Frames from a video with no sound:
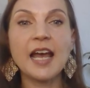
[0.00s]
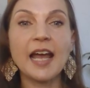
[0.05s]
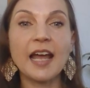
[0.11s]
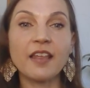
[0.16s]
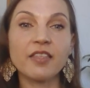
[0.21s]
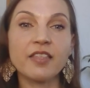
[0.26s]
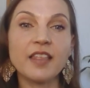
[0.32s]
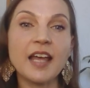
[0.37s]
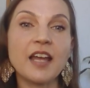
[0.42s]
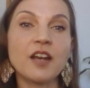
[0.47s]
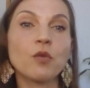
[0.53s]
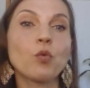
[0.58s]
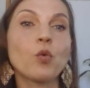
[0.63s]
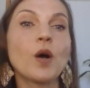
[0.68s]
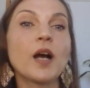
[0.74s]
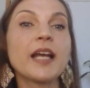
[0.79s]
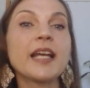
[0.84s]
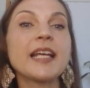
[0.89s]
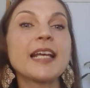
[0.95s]
And then
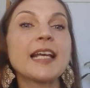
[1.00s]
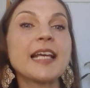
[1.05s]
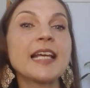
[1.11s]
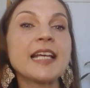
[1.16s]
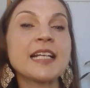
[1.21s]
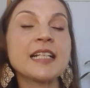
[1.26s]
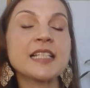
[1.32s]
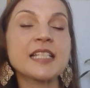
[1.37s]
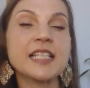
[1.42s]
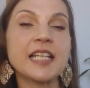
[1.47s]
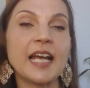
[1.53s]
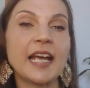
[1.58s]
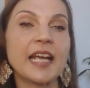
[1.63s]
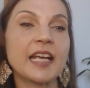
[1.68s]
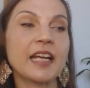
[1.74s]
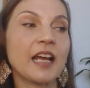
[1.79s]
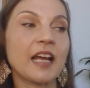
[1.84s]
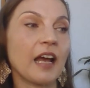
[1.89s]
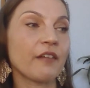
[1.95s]
what
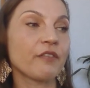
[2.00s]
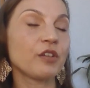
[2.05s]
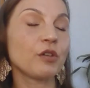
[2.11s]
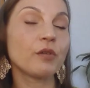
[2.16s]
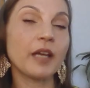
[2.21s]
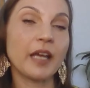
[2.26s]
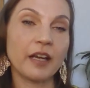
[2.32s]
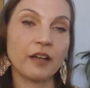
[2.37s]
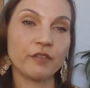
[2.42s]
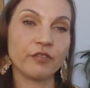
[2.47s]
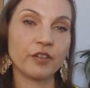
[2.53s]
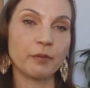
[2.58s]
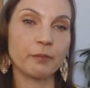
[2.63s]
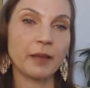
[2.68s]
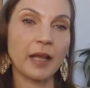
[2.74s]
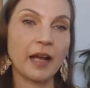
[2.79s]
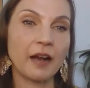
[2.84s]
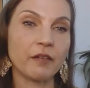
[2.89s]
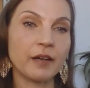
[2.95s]
insight have you gained
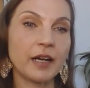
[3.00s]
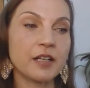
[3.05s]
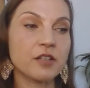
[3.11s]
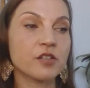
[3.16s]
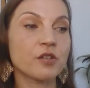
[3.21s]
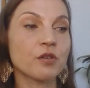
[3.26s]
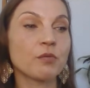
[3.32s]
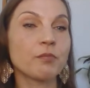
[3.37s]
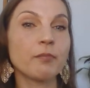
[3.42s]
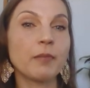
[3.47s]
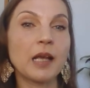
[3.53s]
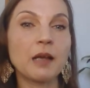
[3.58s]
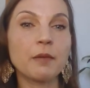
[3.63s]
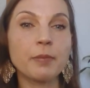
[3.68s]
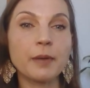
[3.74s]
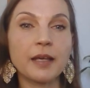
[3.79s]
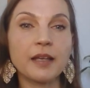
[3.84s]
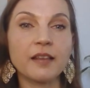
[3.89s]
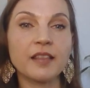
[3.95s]
from that, right? So
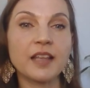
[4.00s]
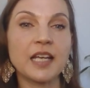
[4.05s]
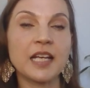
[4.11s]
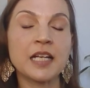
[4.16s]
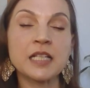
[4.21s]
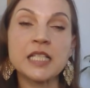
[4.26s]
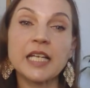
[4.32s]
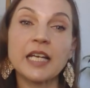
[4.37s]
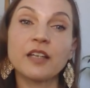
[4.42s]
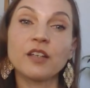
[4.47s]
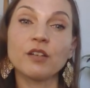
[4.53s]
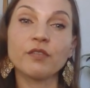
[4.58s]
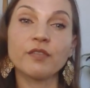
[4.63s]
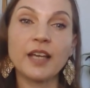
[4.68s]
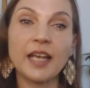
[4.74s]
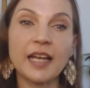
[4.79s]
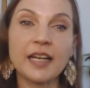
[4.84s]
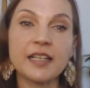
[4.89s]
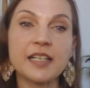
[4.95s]
maybe the insight you've
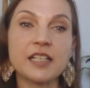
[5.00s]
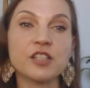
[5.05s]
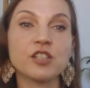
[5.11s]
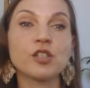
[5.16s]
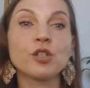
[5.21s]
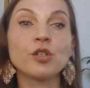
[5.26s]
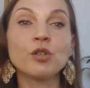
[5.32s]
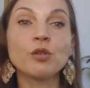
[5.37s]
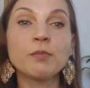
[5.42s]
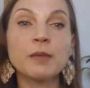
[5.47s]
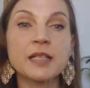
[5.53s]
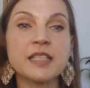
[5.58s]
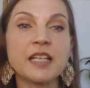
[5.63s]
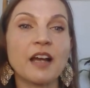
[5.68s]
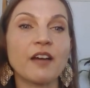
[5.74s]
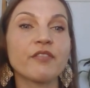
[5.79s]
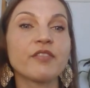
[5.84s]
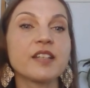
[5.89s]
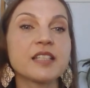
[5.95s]
gained is humans
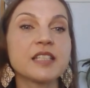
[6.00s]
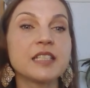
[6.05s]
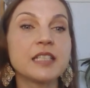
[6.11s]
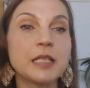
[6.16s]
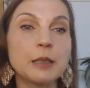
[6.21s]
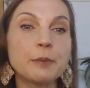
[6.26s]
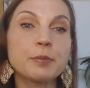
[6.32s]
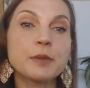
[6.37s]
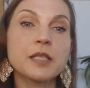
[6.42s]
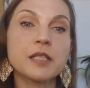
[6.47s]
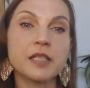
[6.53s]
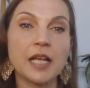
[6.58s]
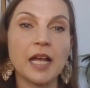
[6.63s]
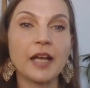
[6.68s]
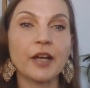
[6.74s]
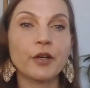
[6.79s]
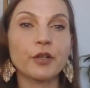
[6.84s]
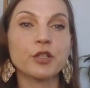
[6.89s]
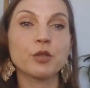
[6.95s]
have this deep
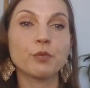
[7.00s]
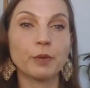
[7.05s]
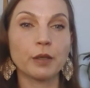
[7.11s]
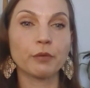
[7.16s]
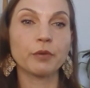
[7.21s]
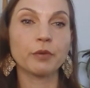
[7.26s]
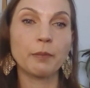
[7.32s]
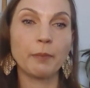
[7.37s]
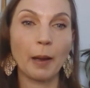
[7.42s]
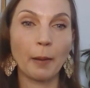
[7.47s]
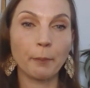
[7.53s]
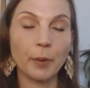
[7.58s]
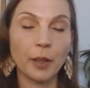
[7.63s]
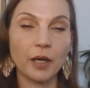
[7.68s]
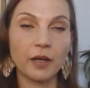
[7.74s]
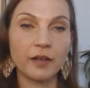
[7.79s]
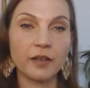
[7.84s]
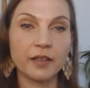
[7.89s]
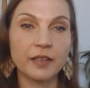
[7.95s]
desire to be
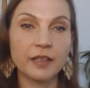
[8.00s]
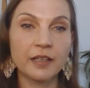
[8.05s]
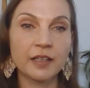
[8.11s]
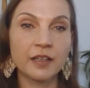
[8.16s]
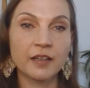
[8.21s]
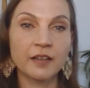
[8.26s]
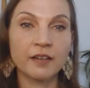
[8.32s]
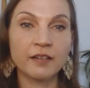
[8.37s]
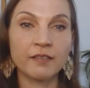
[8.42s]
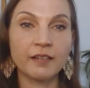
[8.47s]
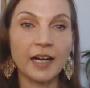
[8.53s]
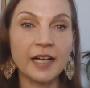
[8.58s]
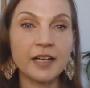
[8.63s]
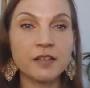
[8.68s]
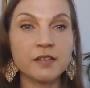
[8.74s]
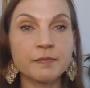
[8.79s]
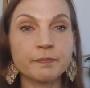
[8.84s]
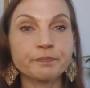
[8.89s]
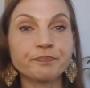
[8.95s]
remembered, right?